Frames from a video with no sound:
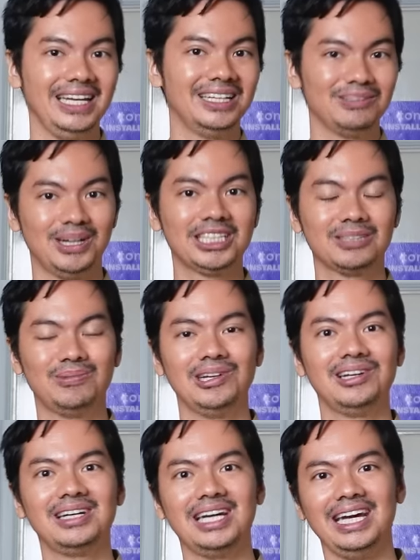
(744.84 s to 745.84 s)
in a much
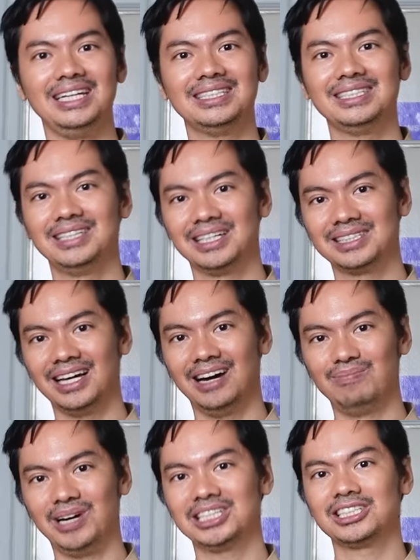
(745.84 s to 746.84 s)
smaller case, there's
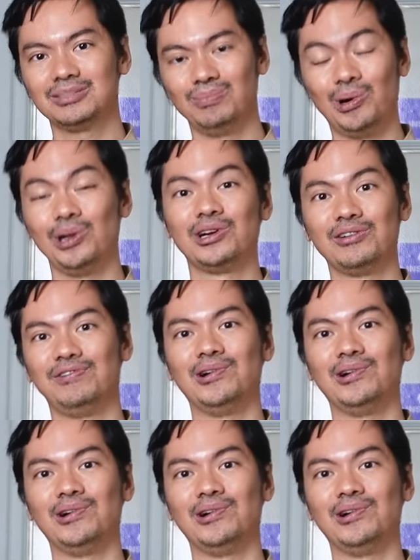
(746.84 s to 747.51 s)
a much smaller